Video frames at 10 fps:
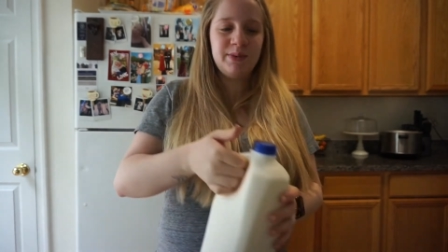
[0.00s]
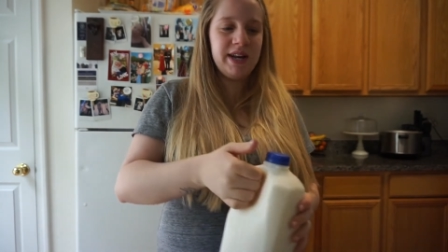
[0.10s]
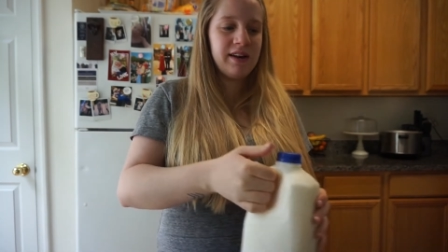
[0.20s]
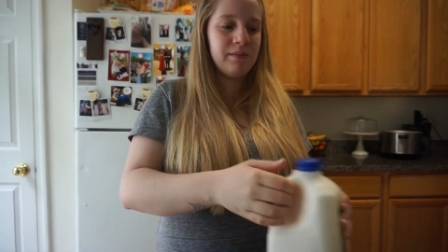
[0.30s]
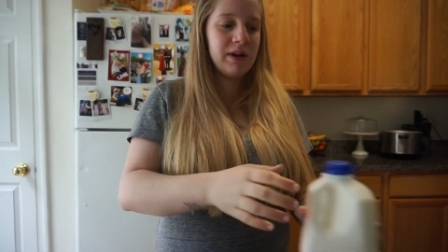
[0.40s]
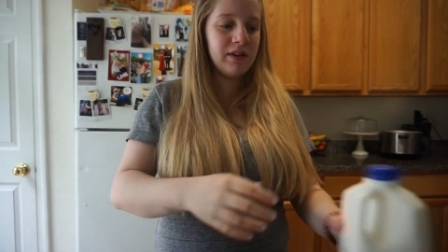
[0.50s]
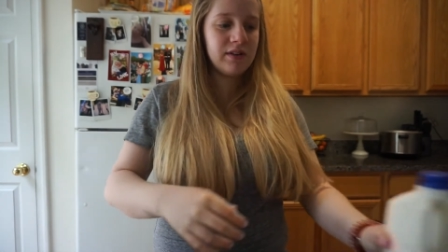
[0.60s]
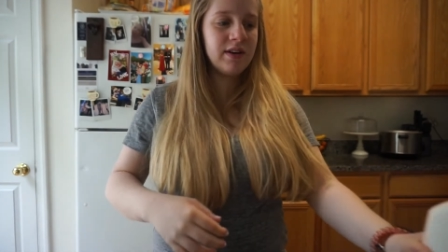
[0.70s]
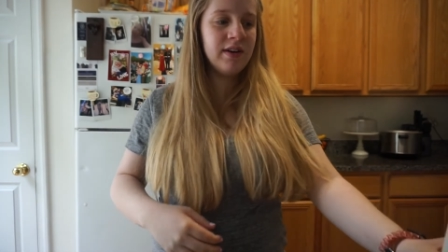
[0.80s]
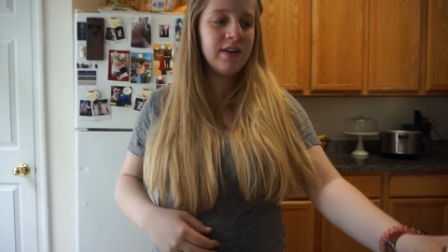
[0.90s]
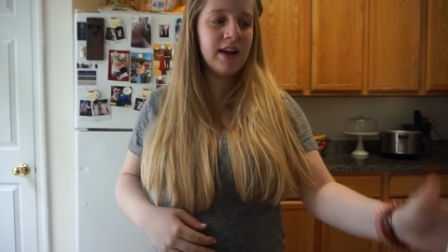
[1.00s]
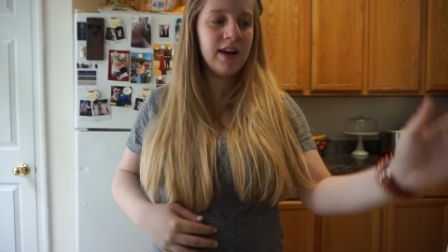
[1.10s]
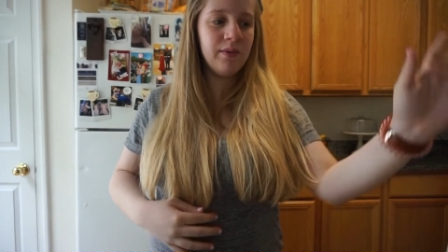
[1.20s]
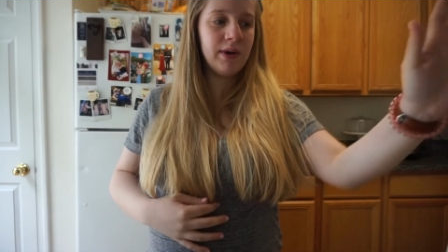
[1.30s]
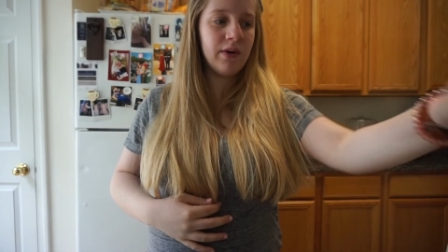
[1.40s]
we needed milk
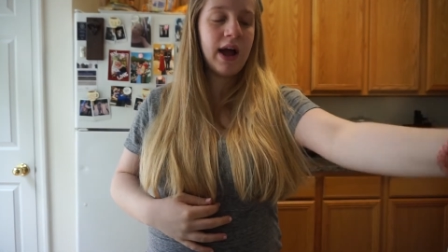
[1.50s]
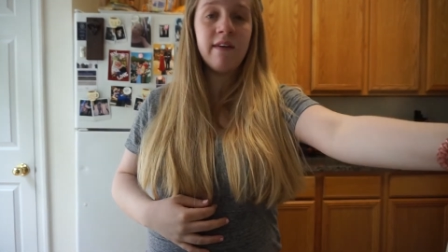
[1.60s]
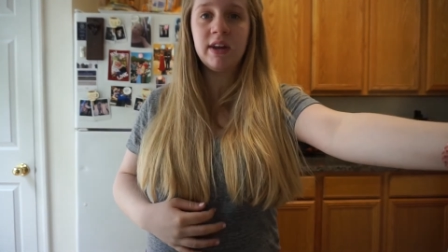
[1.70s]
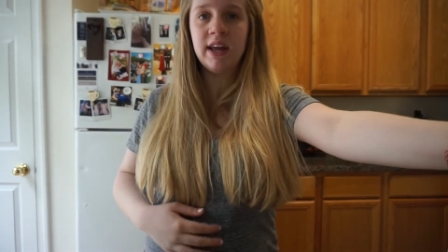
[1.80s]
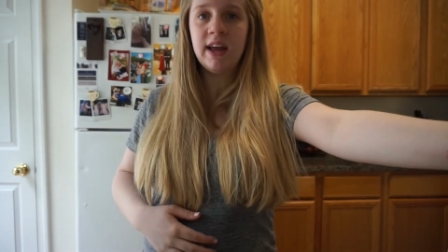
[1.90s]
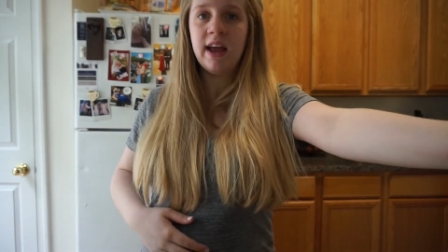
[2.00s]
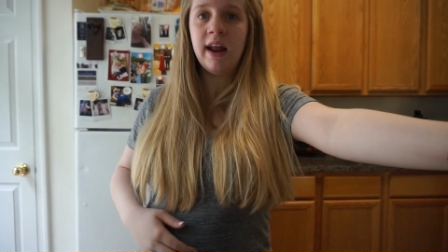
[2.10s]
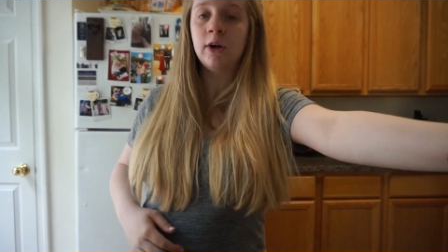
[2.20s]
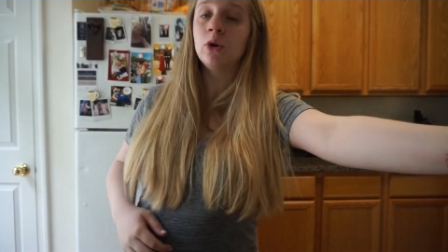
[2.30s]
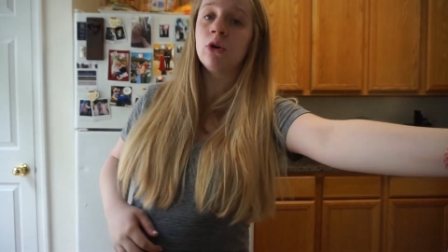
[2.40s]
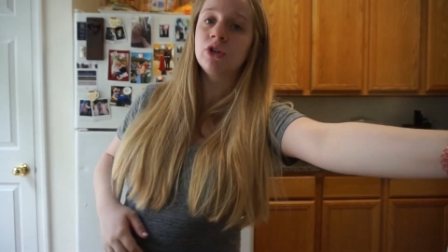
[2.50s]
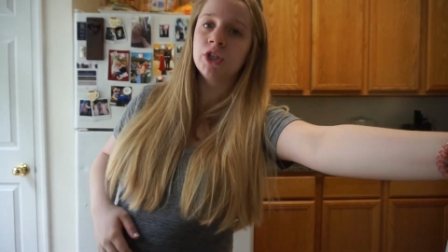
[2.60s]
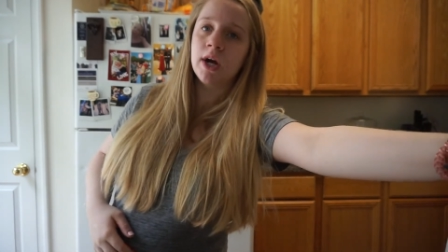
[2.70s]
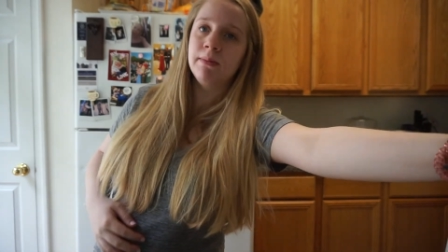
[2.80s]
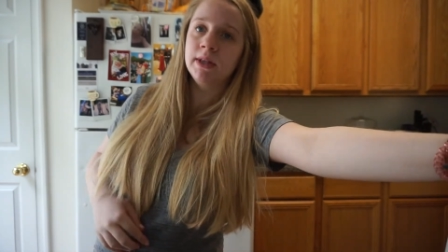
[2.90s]
and we don't have any and I go grocery
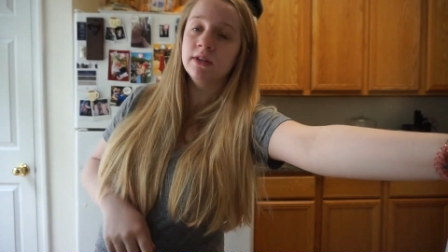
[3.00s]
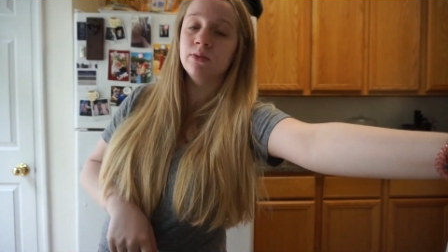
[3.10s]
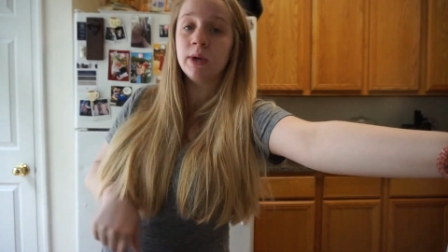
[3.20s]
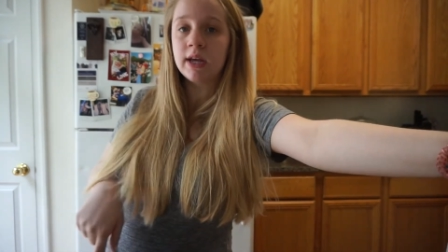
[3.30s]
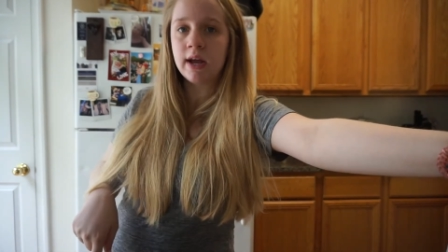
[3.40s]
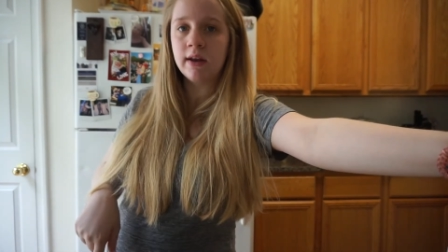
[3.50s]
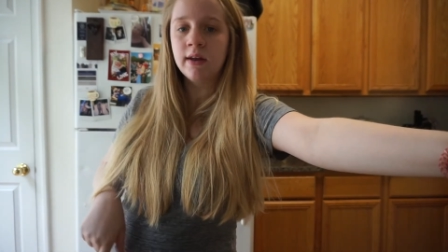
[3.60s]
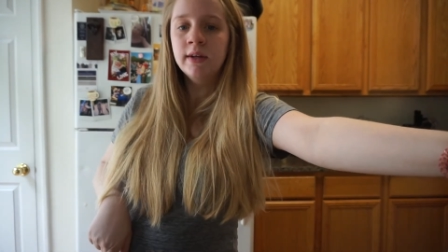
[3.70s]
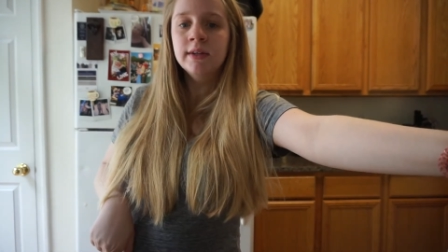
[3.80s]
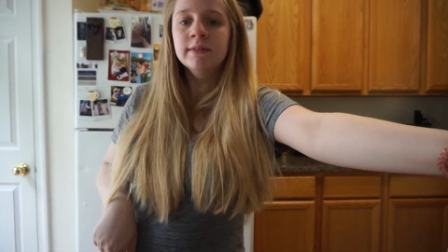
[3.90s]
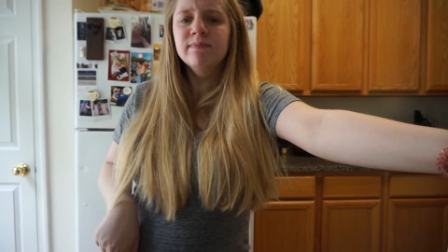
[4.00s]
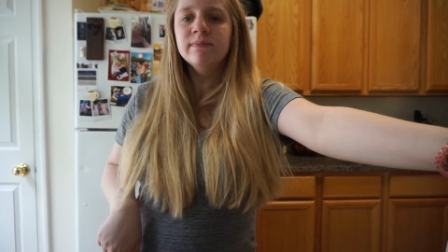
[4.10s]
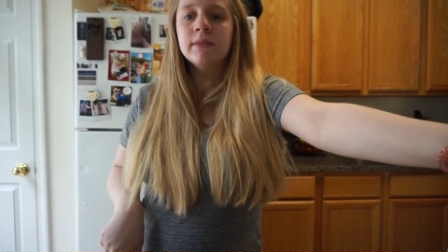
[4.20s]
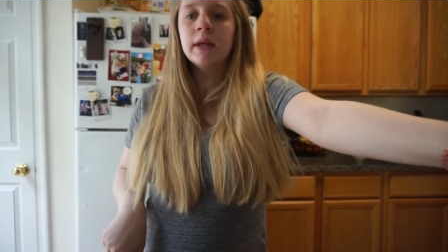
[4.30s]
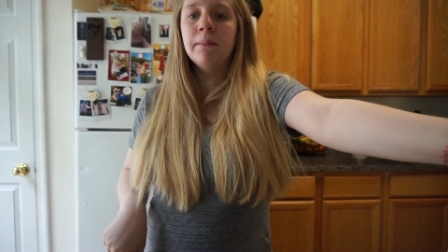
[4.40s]
shopping this weekend
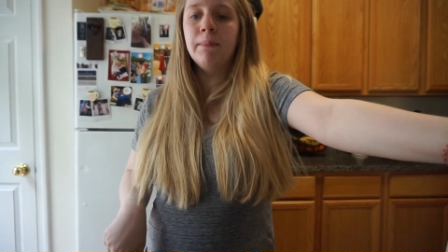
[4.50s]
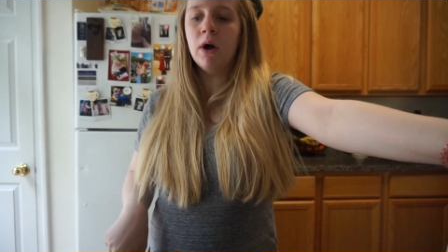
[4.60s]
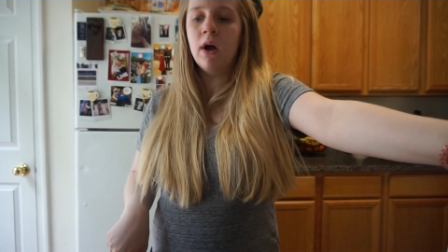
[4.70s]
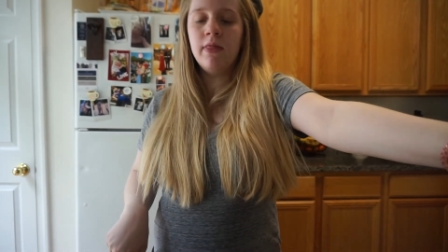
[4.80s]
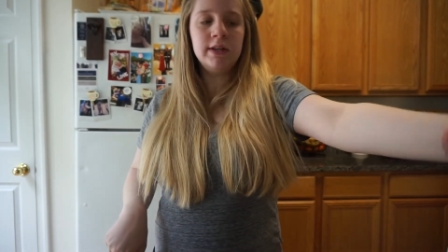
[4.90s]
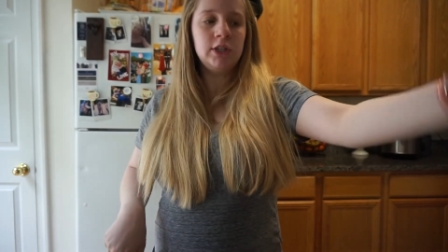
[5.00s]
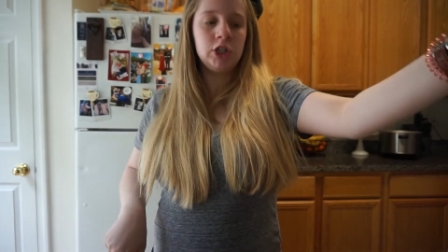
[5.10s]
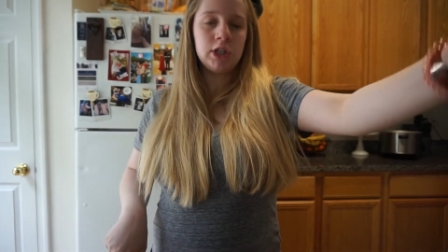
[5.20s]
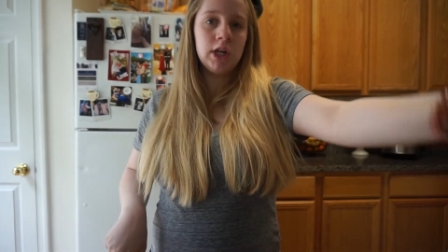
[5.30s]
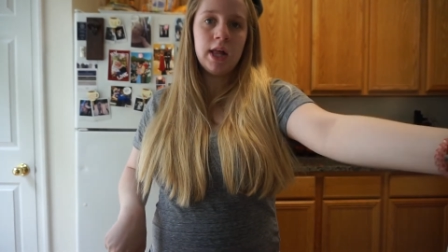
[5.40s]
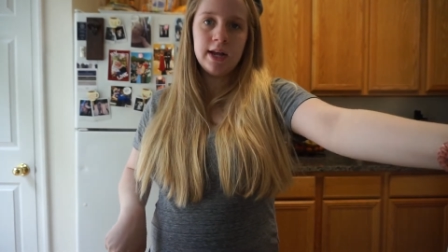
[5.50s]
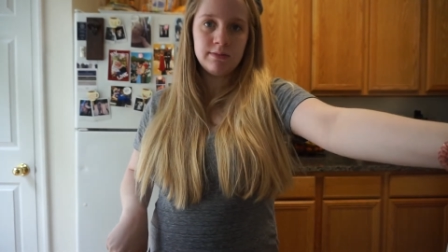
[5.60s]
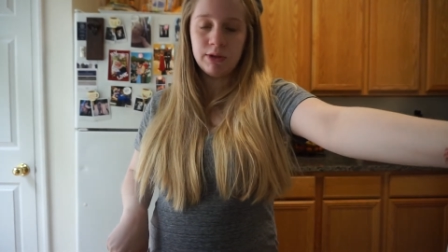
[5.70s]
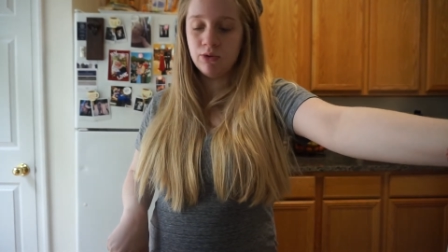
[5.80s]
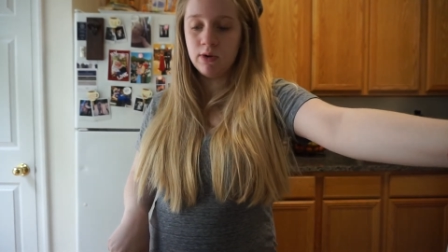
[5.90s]
but this is just gonna
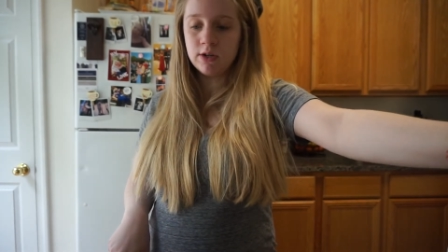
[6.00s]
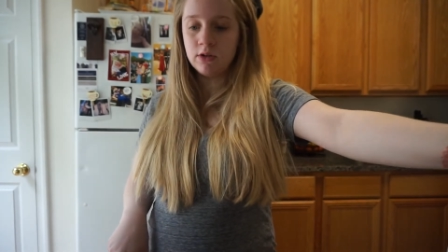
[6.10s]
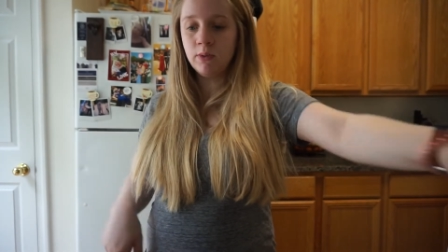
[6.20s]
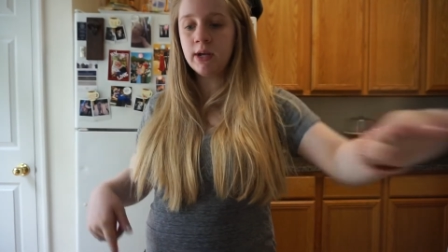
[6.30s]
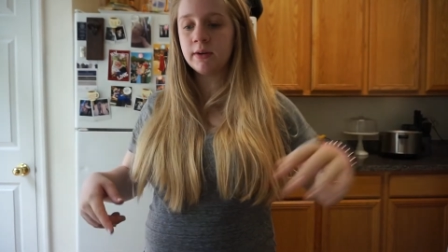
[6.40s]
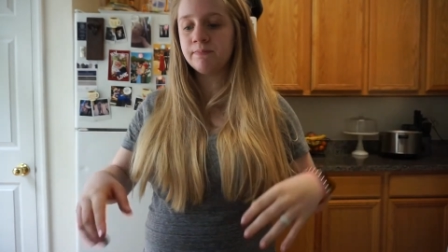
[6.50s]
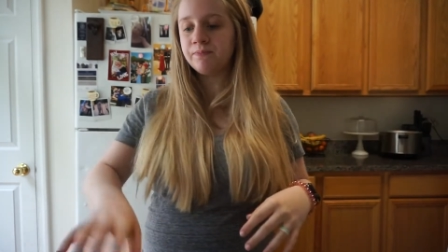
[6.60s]
last me through the rest of the week.